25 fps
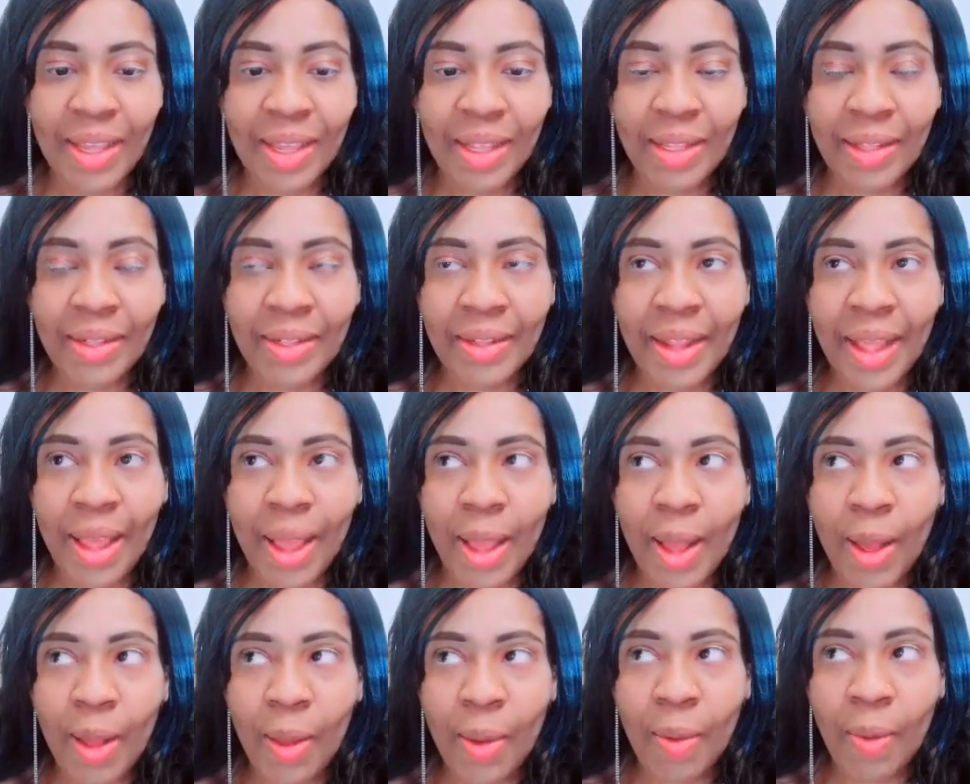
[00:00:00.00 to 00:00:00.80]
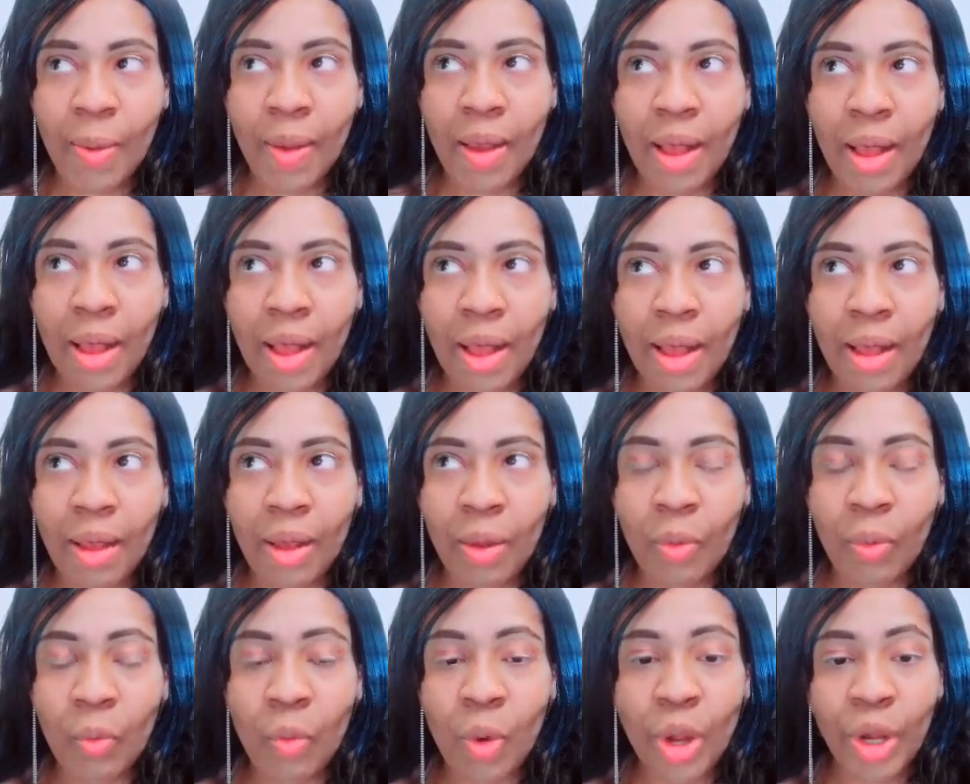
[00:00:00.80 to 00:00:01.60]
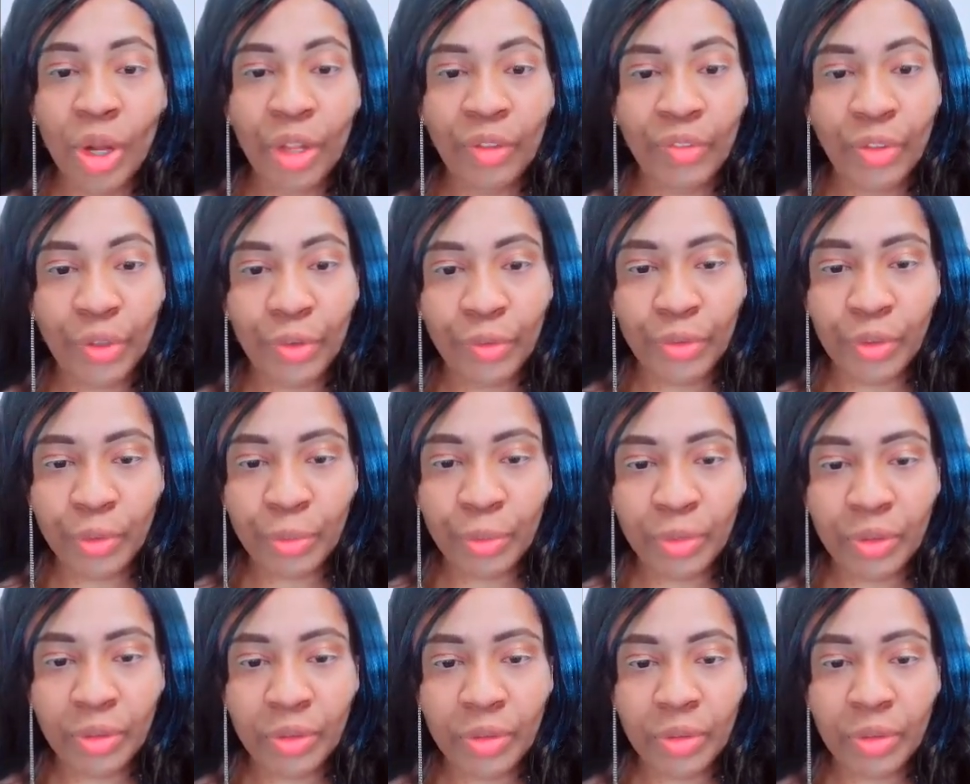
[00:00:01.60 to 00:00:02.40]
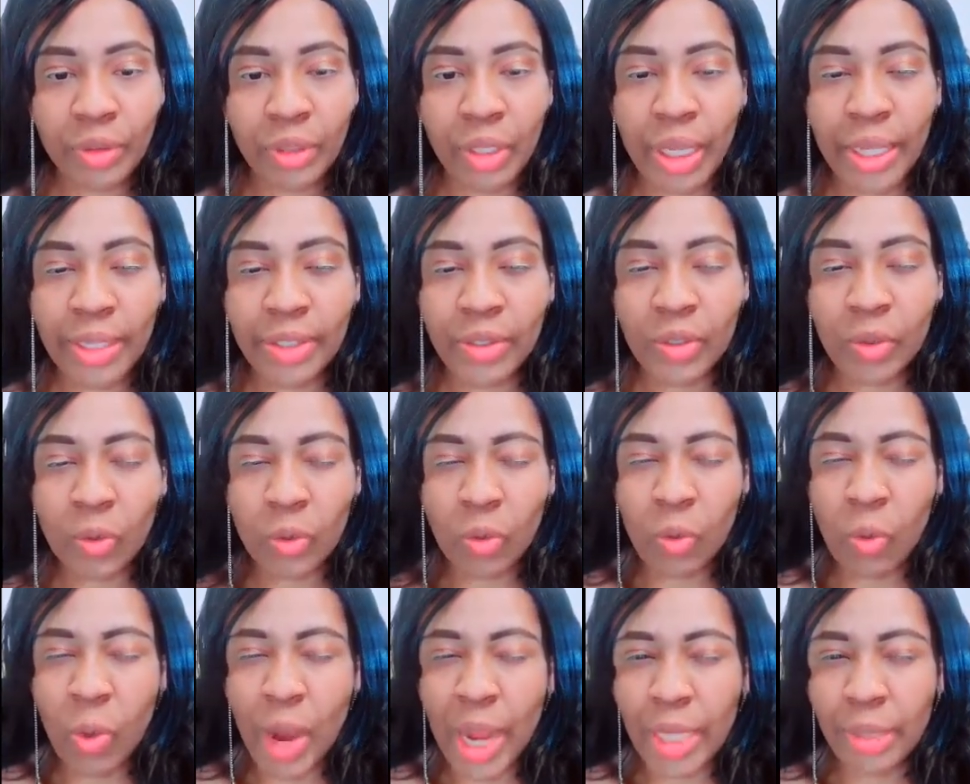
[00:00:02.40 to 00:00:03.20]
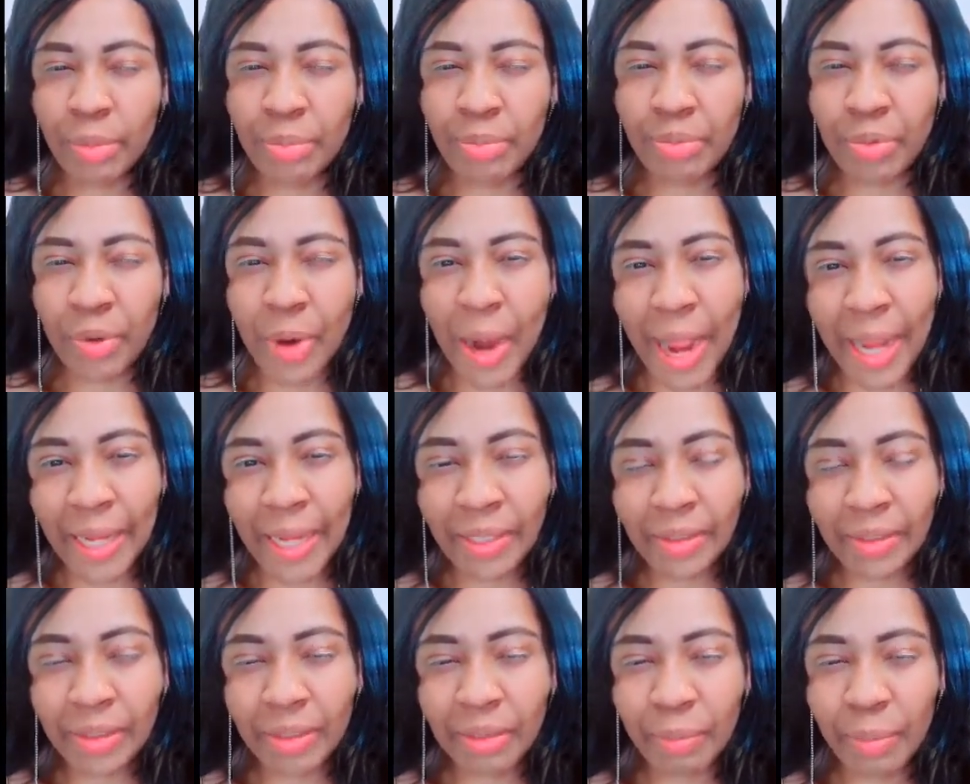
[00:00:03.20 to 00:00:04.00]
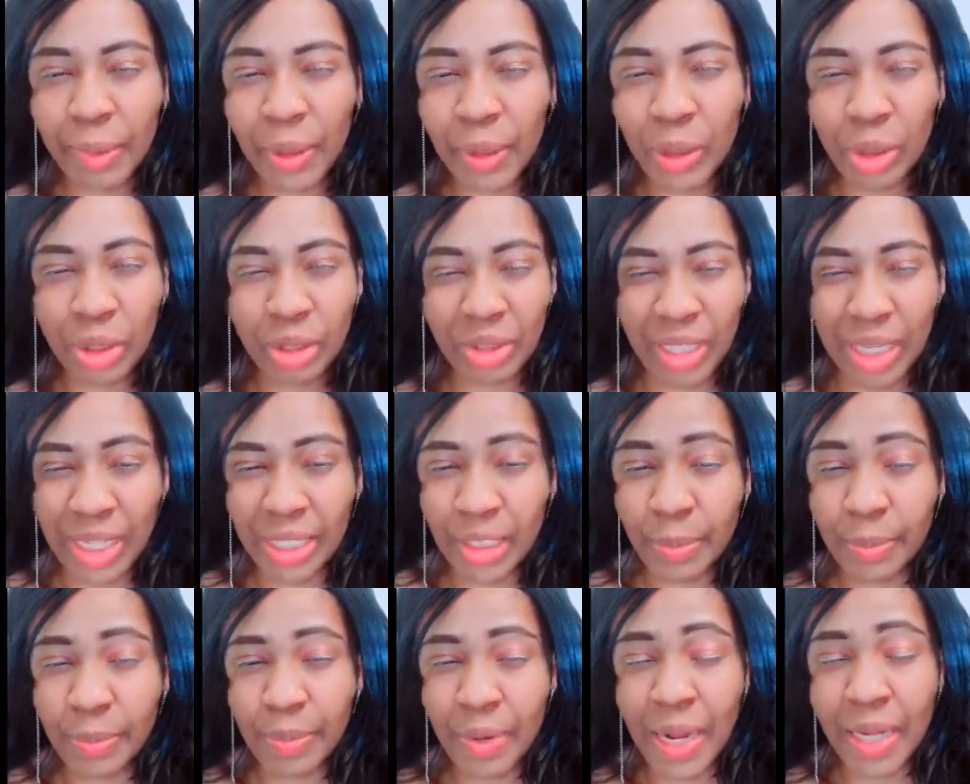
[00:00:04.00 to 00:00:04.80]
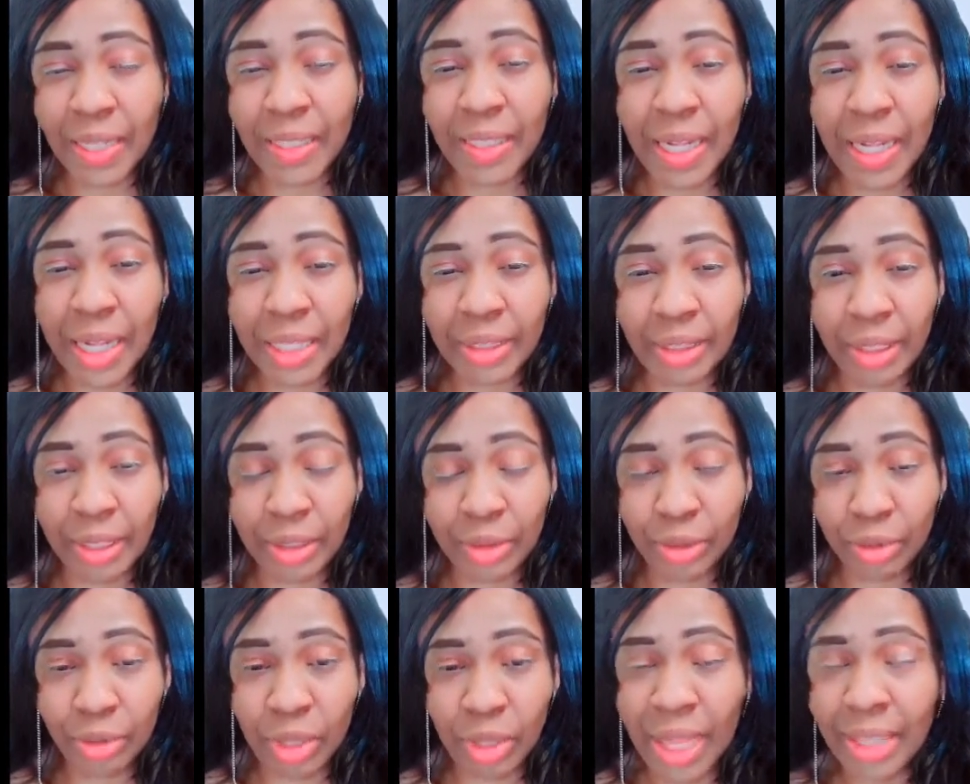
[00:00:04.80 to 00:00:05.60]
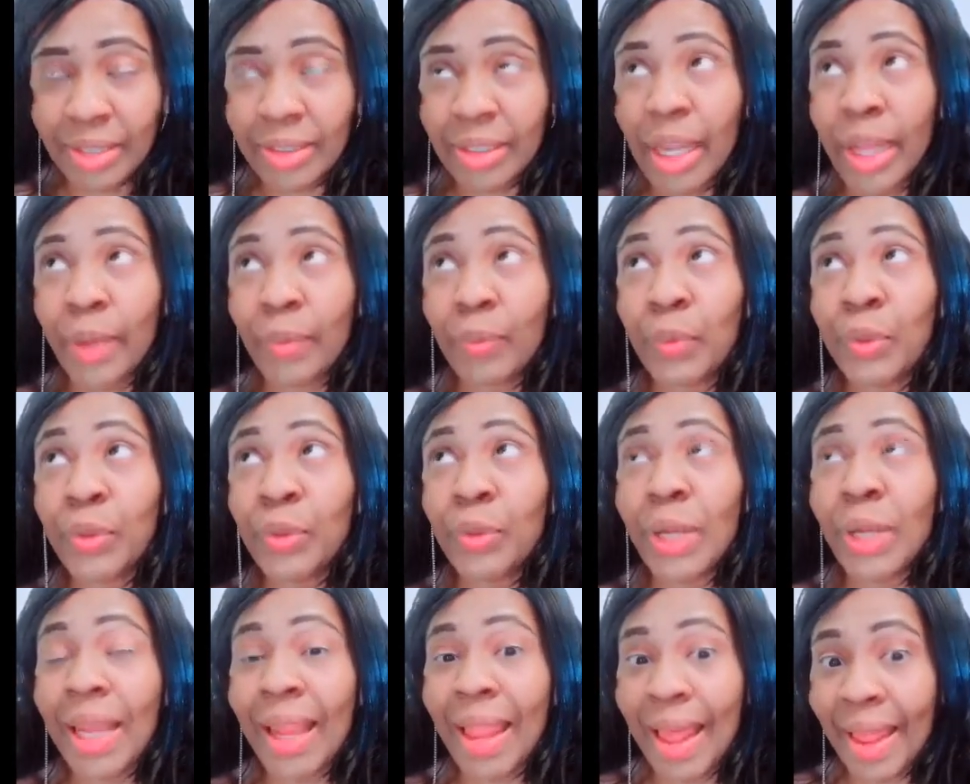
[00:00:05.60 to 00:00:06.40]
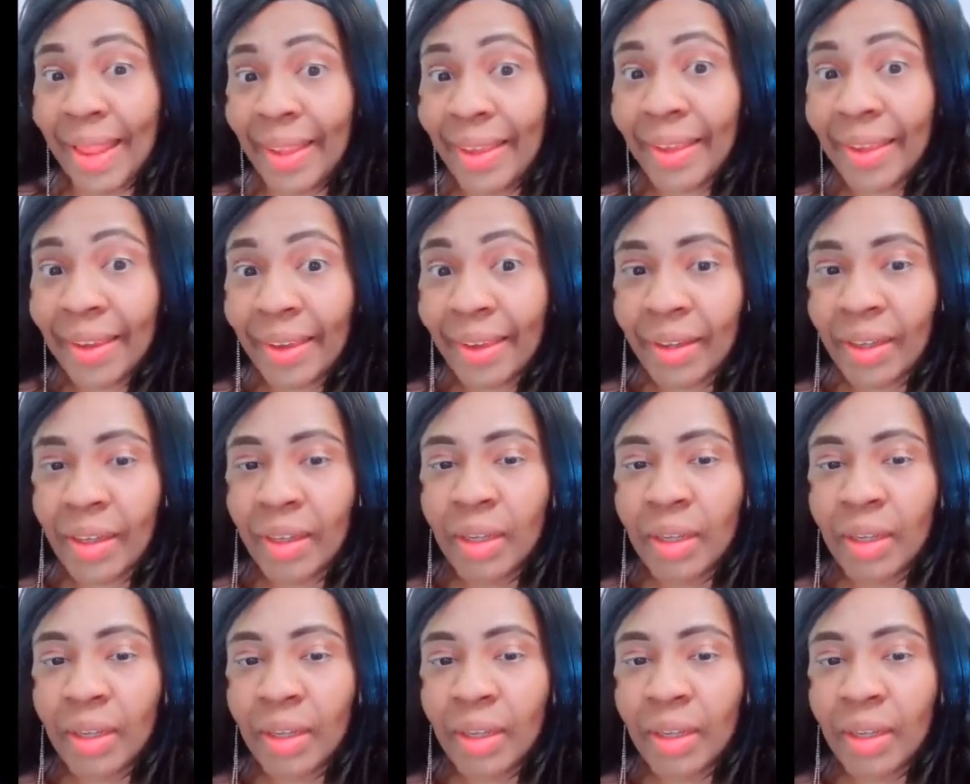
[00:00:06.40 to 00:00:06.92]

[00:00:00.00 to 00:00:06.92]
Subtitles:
now one of the rooms is quite bright, but not as bright as I would like.